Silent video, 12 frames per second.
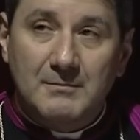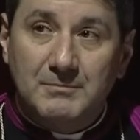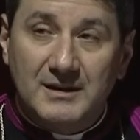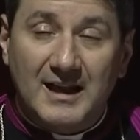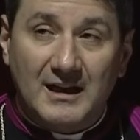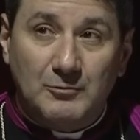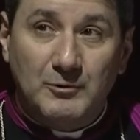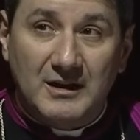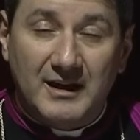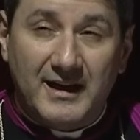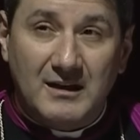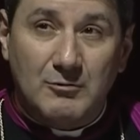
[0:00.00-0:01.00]
but that we
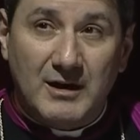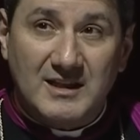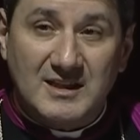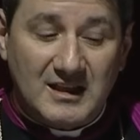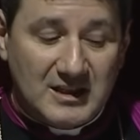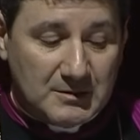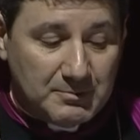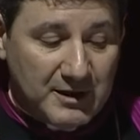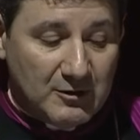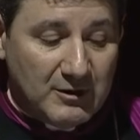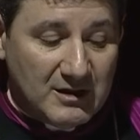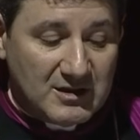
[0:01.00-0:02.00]
likewise
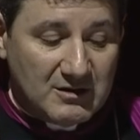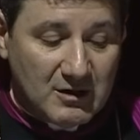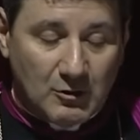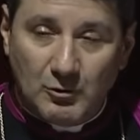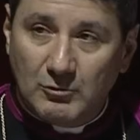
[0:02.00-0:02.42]
experience in our